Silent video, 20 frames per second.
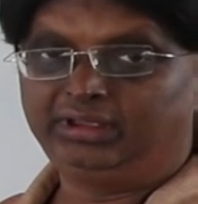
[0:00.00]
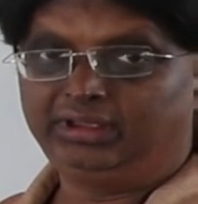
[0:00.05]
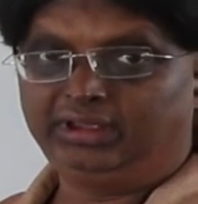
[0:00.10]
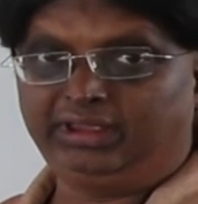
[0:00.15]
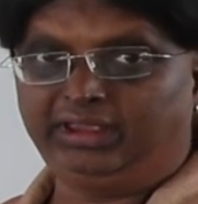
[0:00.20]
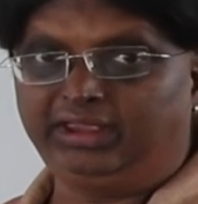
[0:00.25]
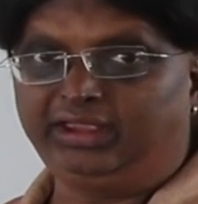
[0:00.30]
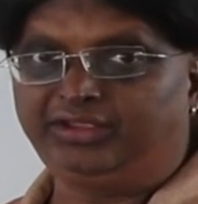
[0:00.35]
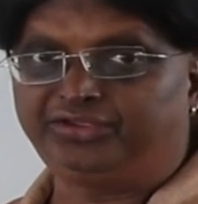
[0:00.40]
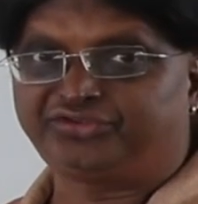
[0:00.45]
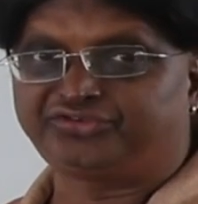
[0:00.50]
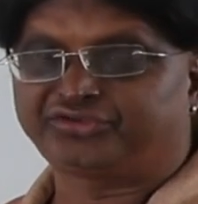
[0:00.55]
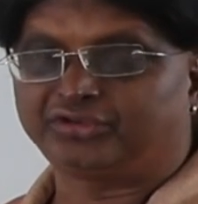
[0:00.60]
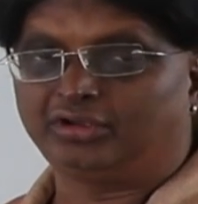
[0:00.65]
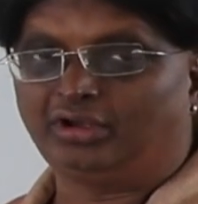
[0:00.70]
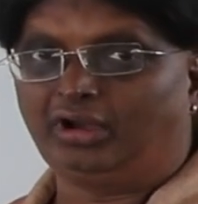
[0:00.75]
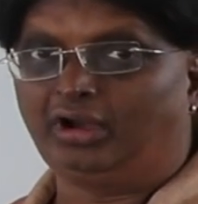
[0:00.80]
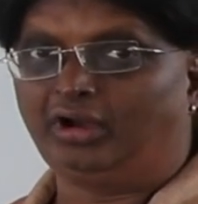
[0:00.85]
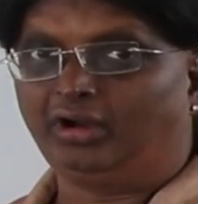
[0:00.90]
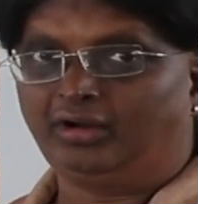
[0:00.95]

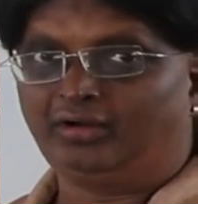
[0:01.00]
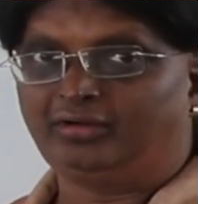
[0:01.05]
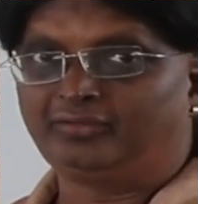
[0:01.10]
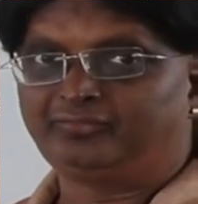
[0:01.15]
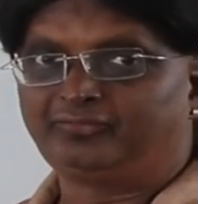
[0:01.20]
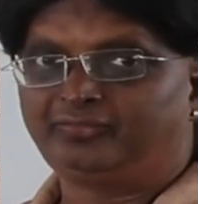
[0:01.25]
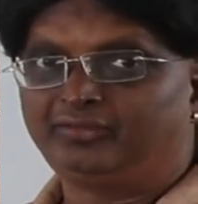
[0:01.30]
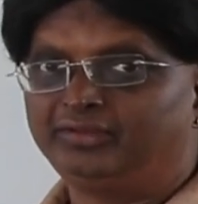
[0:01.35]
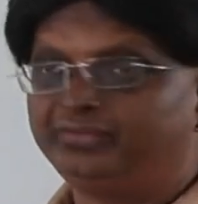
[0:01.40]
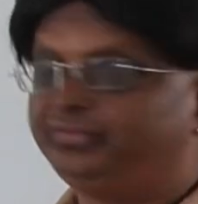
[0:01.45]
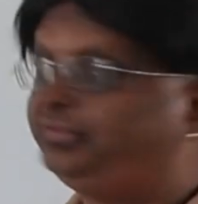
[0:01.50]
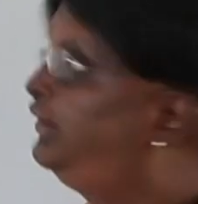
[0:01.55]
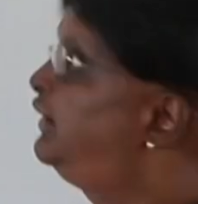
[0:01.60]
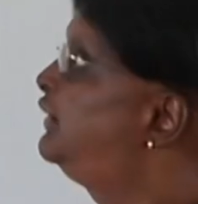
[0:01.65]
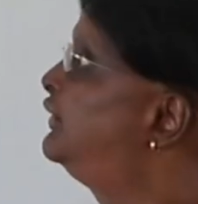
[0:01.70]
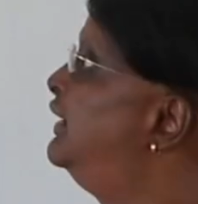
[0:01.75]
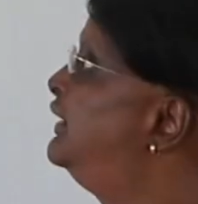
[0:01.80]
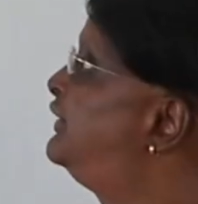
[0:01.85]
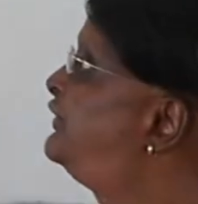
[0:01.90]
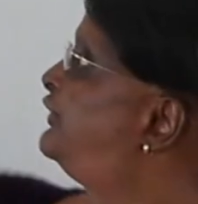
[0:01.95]
each of
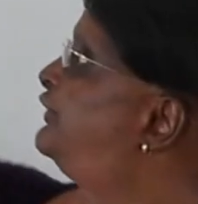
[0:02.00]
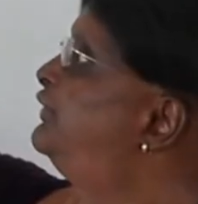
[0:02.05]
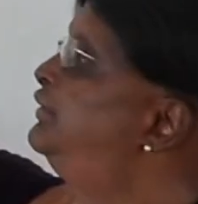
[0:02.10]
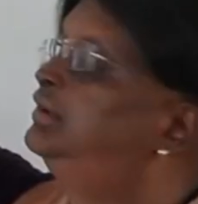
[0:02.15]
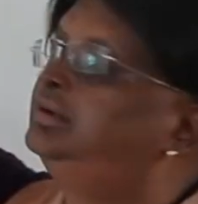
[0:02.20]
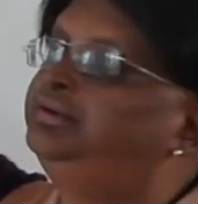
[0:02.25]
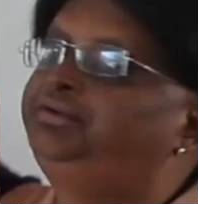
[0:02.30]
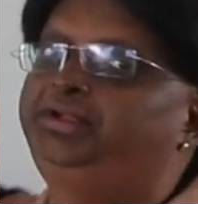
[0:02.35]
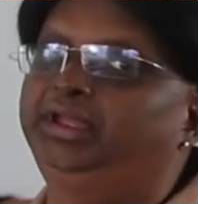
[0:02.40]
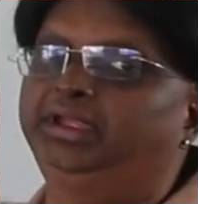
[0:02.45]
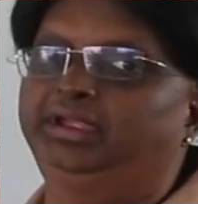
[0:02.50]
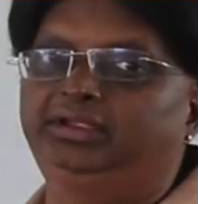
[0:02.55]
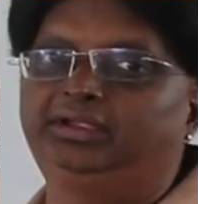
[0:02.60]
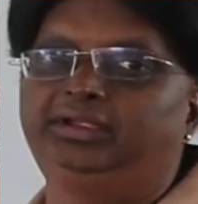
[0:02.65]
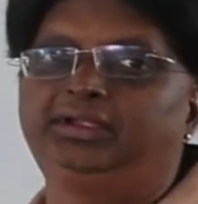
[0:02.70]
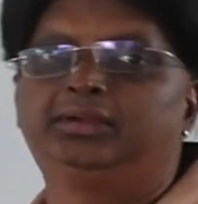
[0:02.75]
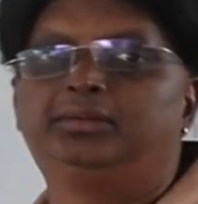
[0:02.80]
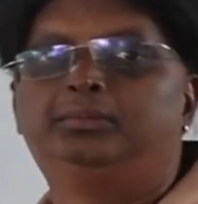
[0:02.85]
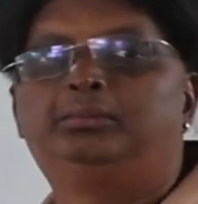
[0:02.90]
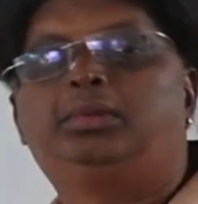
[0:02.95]
thickness
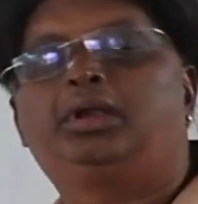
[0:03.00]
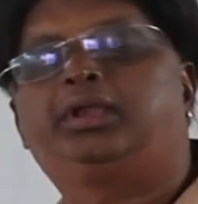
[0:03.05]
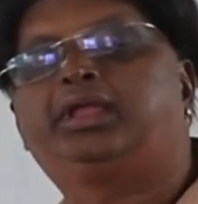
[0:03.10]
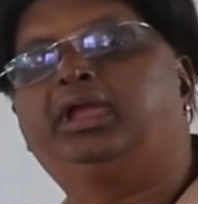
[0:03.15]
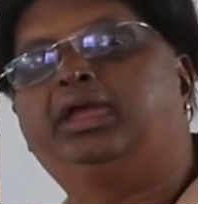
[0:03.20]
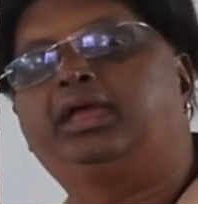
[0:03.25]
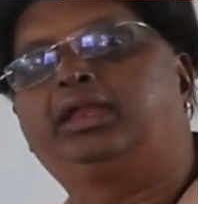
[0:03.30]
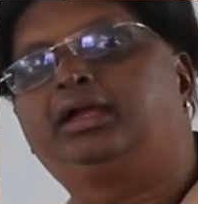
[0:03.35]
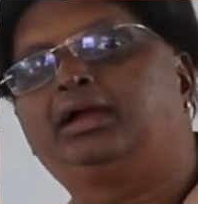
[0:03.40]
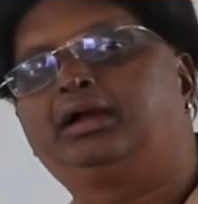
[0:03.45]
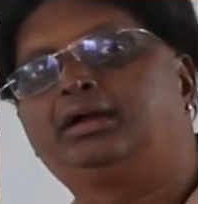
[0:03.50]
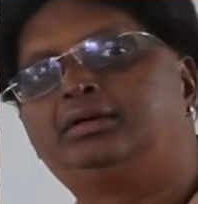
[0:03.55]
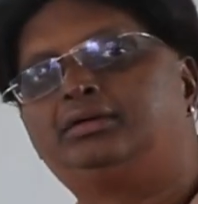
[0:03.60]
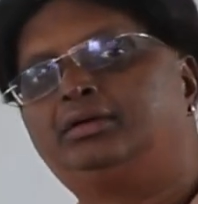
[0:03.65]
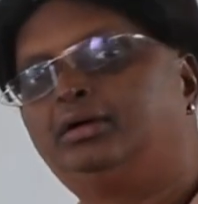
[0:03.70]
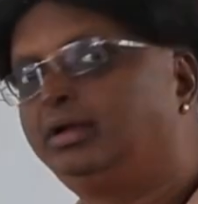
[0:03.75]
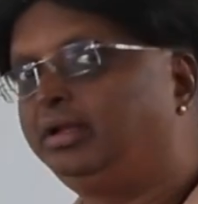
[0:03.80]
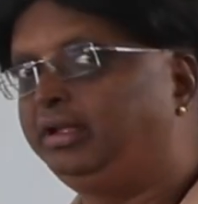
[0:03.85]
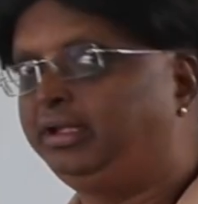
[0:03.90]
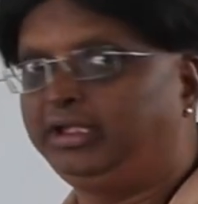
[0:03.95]
D but
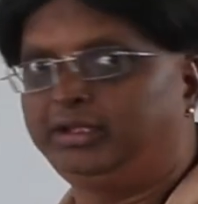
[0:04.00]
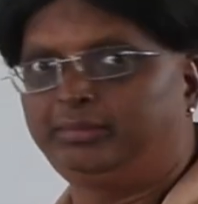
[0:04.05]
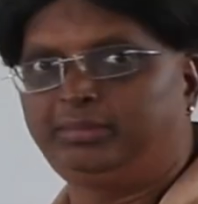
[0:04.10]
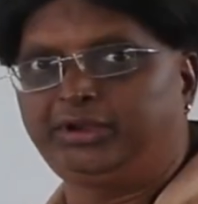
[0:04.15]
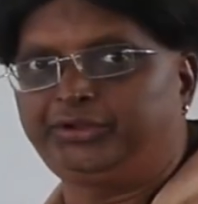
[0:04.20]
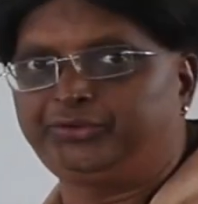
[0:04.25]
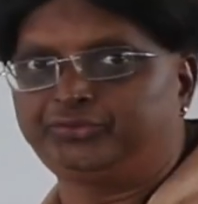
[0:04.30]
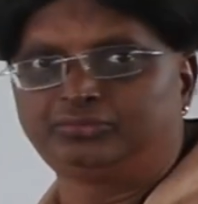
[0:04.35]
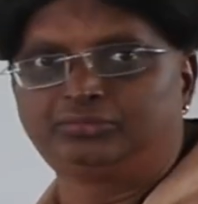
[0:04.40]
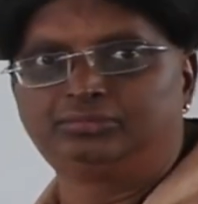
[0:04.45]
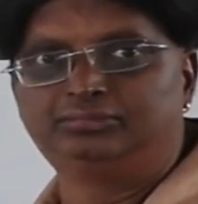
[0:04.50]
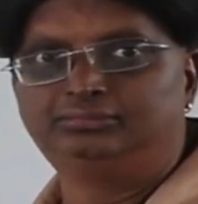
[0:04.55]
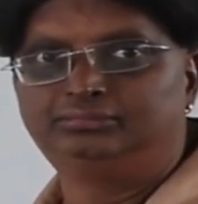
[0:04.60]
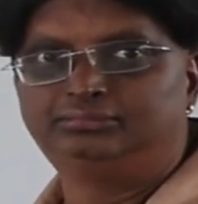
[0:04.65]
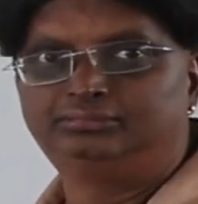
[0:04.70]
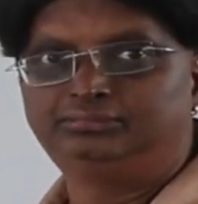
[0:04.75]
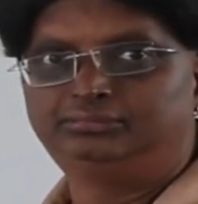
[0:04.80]
area A by 2.